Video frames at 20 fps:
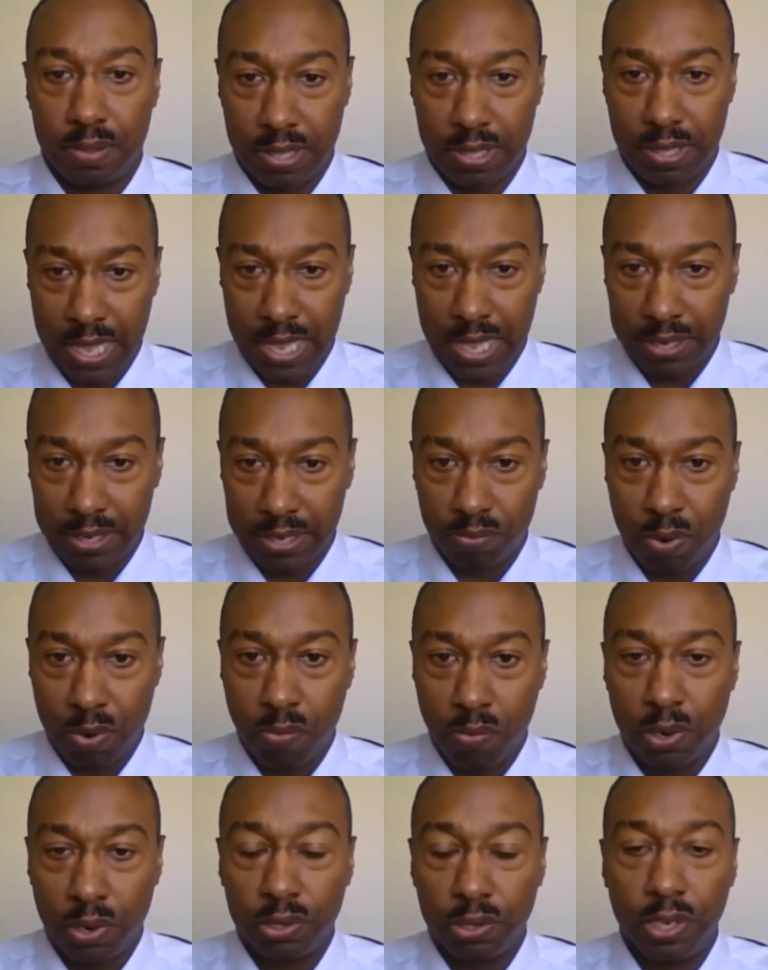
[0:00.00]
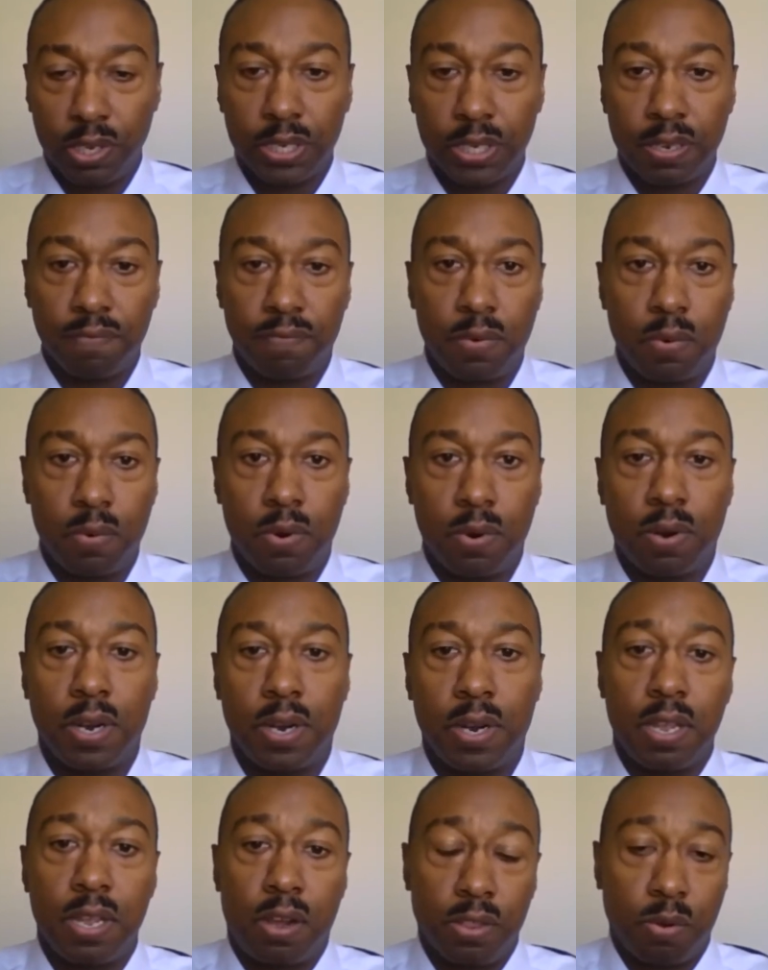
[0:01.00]
That's what we're looking for on
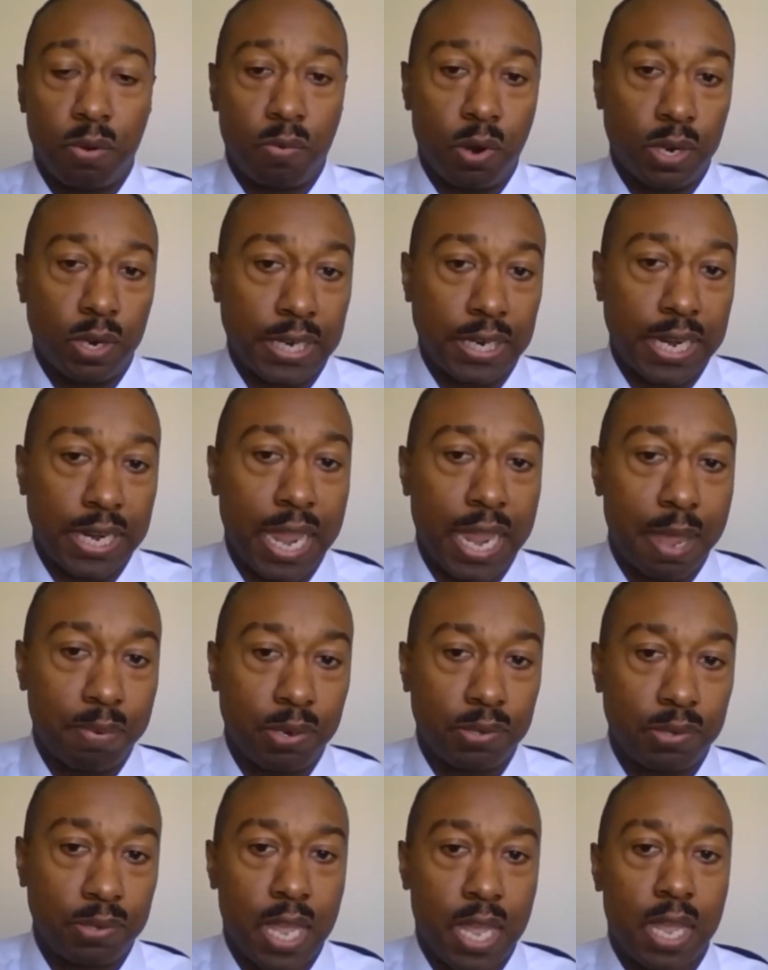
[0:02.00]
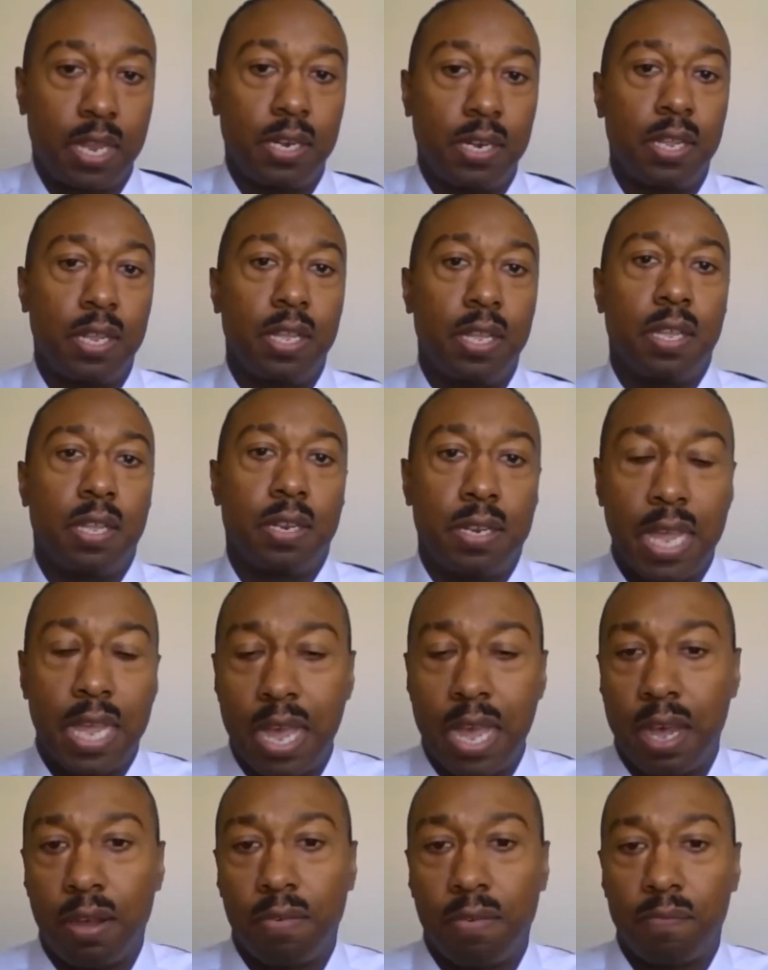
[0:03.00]
the working capital side.
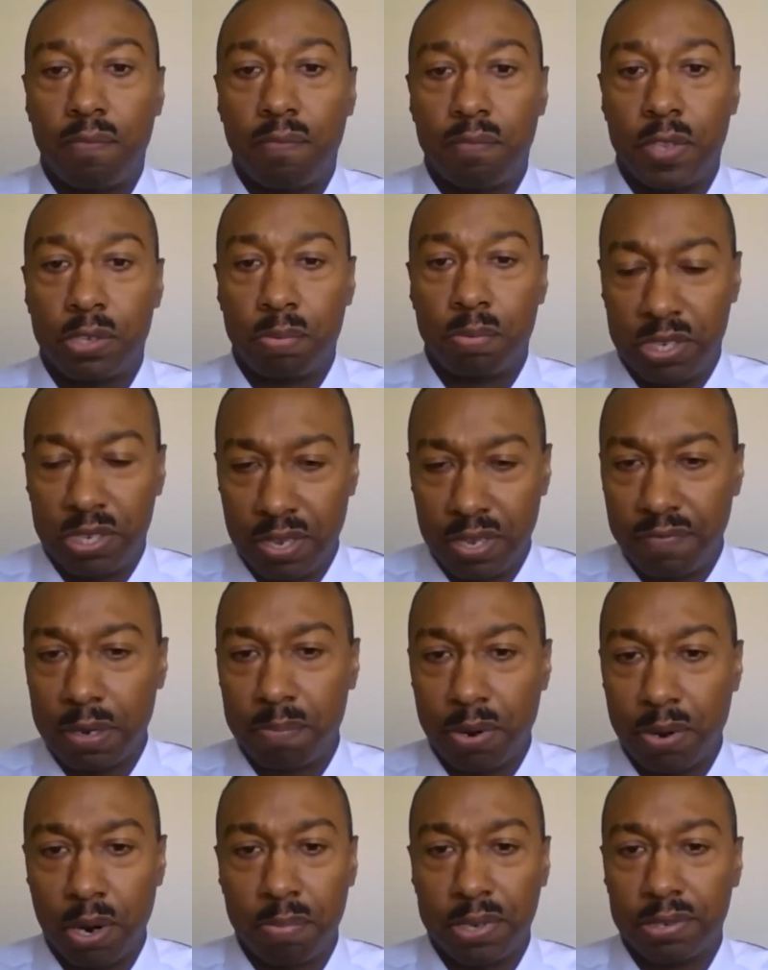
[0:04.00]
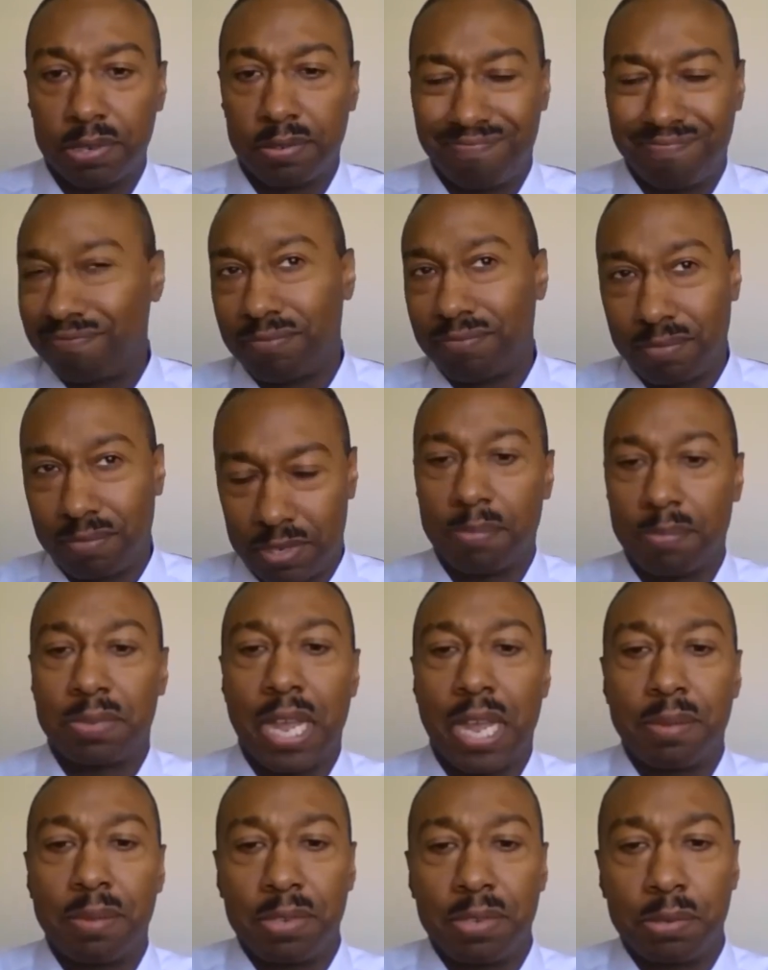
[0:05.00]
Now, the specific purpose
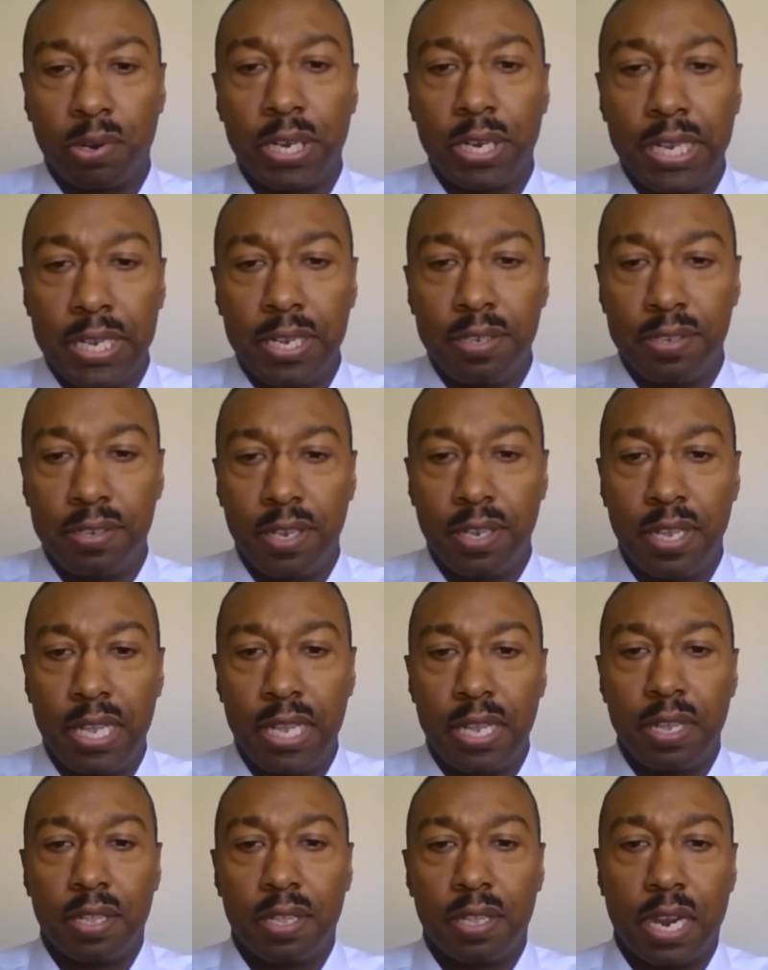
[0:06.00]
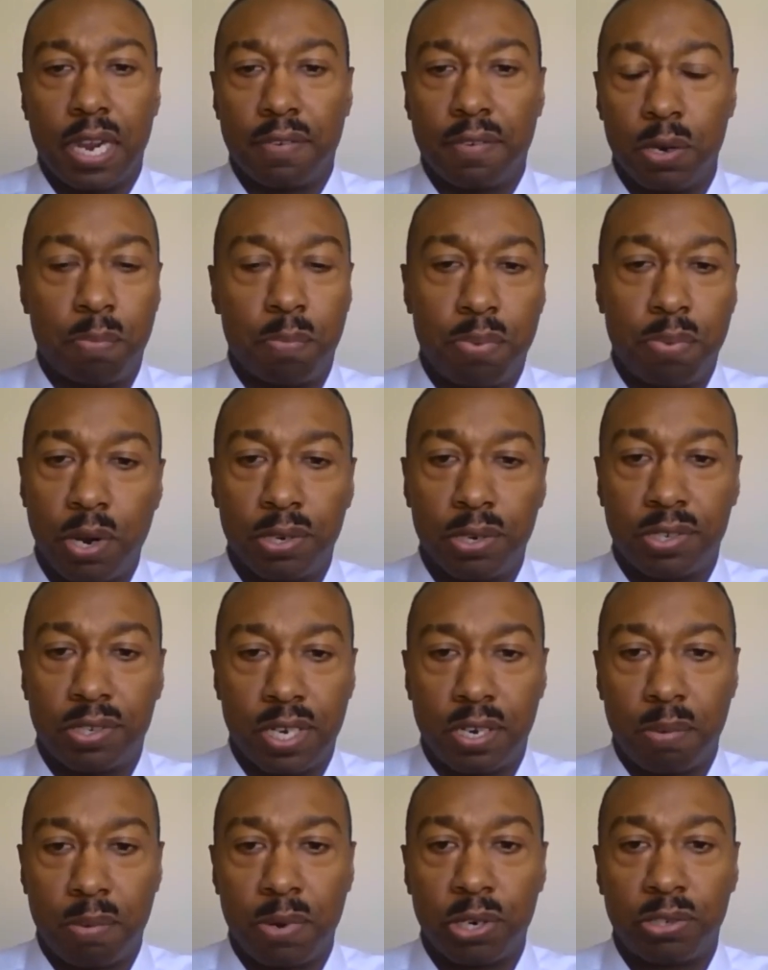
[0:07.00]
sometimes is pretty easy. Like if you're purchasing a
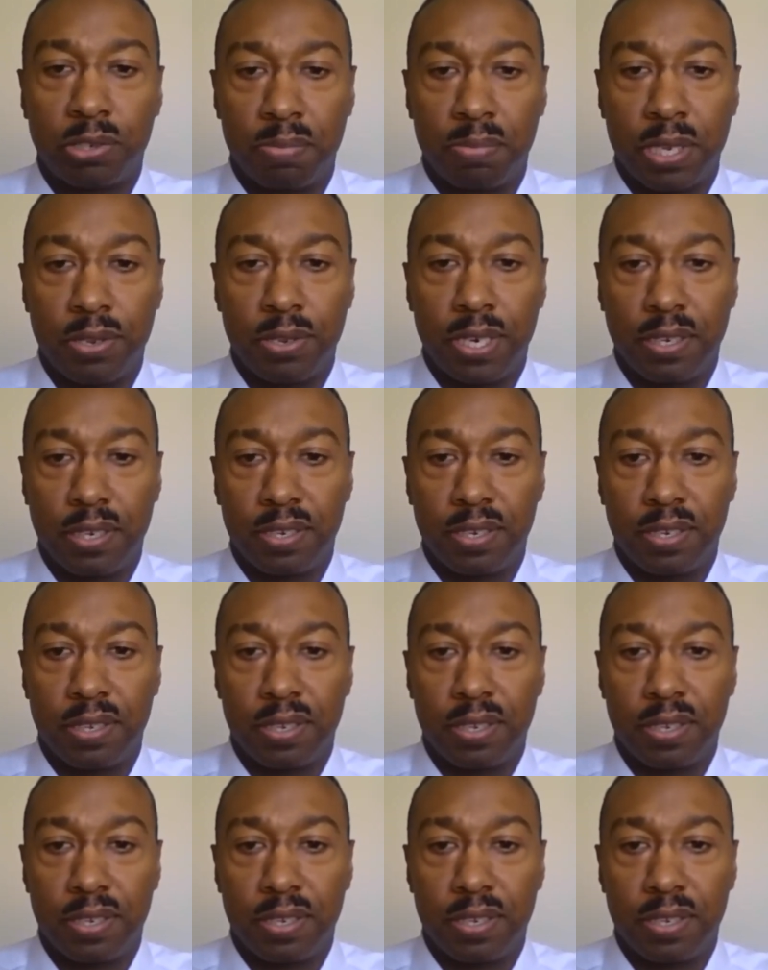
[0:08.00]
commercial building,